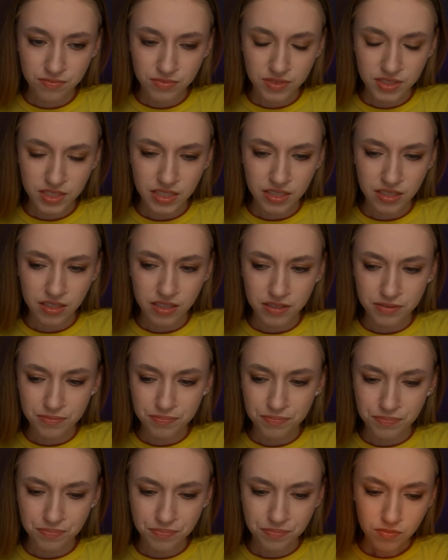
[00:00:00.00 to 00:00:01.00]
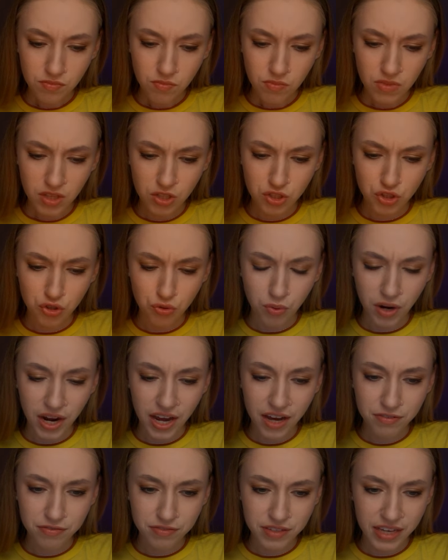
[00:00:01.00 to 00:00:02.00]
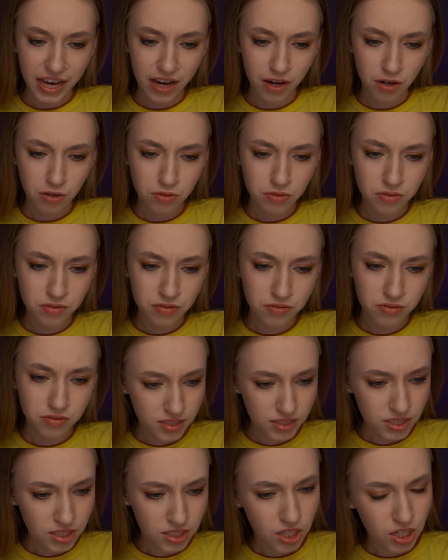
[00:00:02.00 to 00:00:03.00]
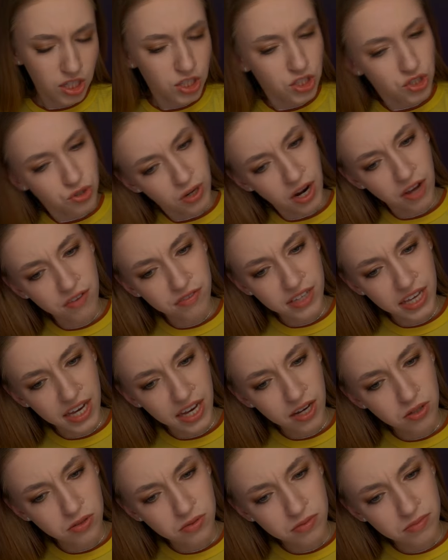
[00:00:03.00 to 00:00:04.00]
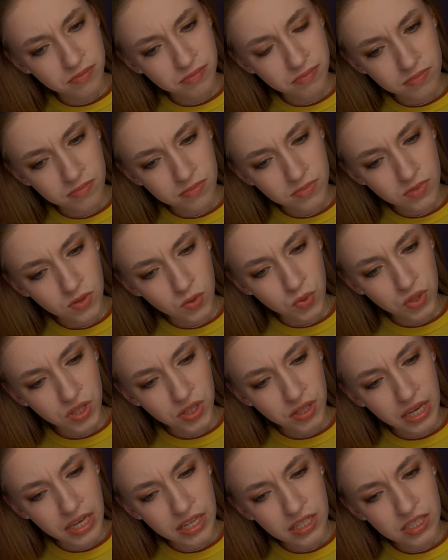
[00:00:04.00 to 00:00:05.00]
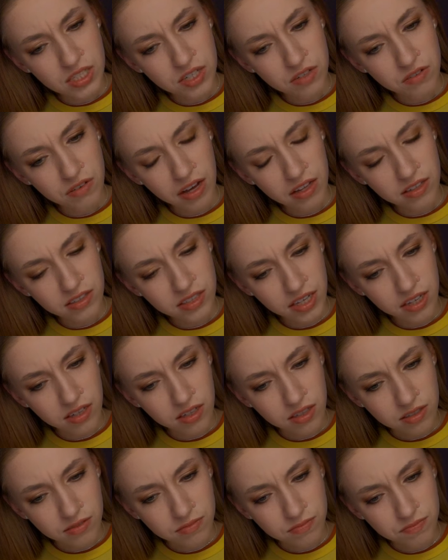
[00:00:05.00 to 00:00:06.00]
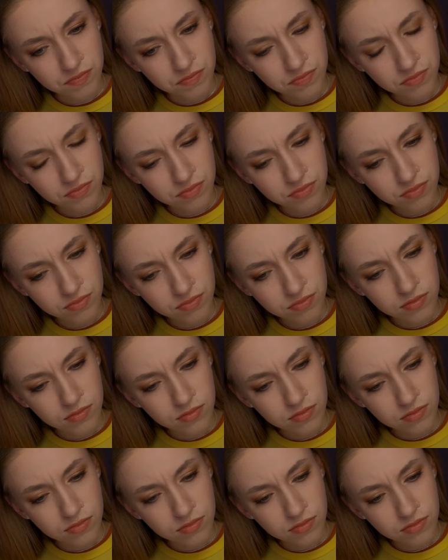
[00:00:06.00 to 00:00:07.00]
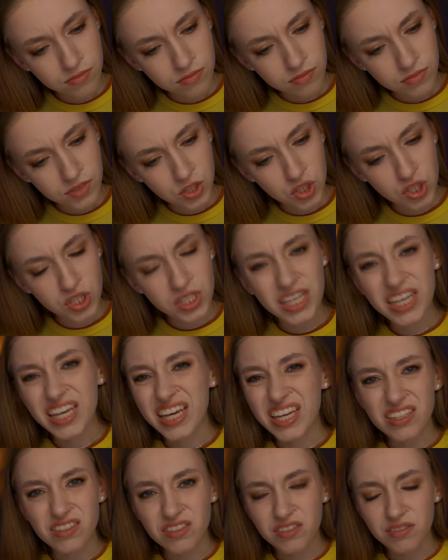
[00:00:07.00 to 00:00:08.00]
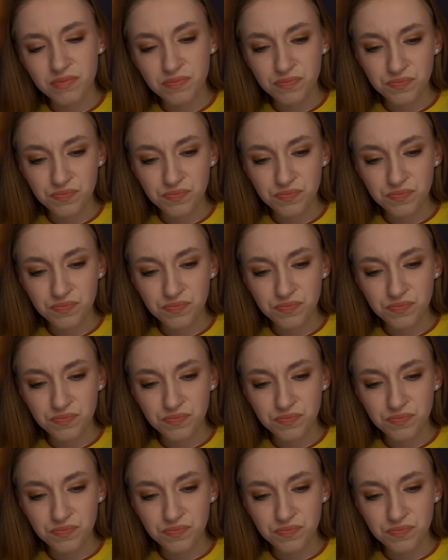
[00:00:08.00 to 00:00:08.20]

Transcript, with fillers: It's like a giraffe cow. A giraffe cow? With a hint of alligator. Just a hint.